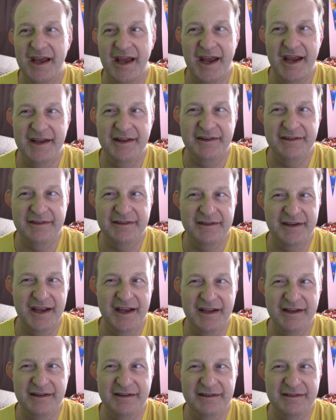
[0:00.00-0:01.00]
And
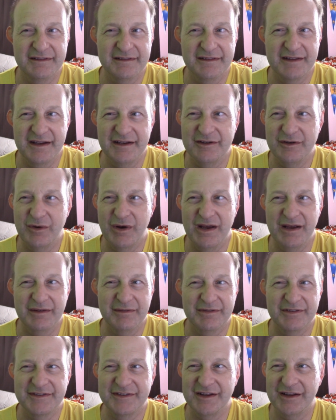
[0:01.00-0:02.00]
they do a
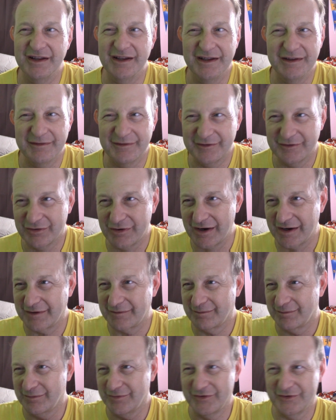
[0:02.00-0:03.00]
silly trek,
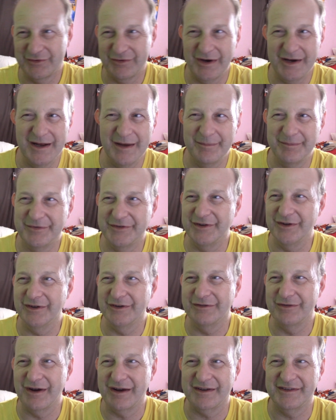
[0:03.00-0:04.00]
straight up silly
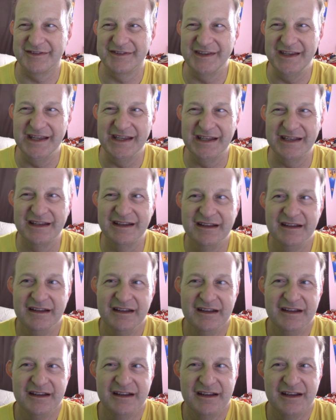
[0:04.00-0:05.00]
trek scene
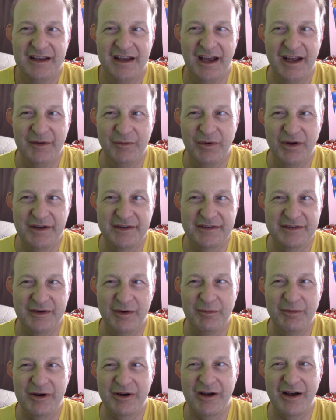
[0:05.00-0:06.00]
in which, oh
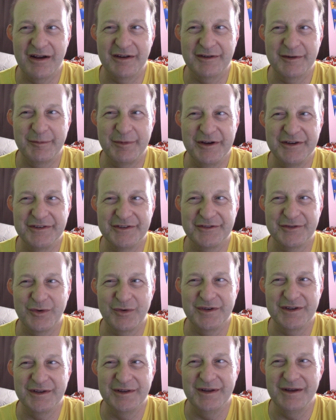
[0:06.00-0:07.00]
my god, the patient's
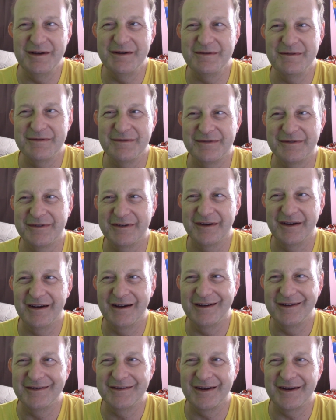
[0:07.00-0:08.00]
going to live.
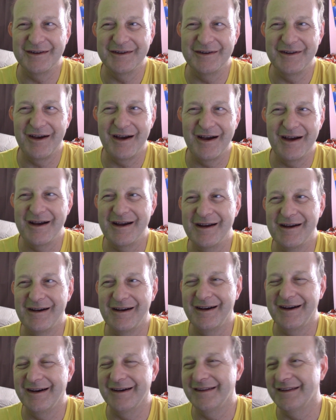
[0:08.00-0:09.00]
He's not going to
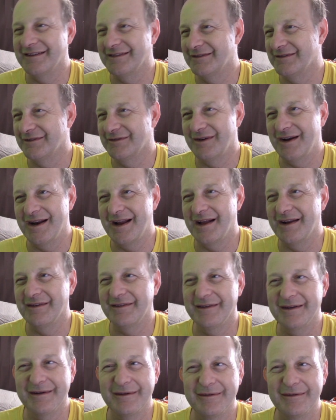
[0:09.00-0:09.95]
die. It's right out of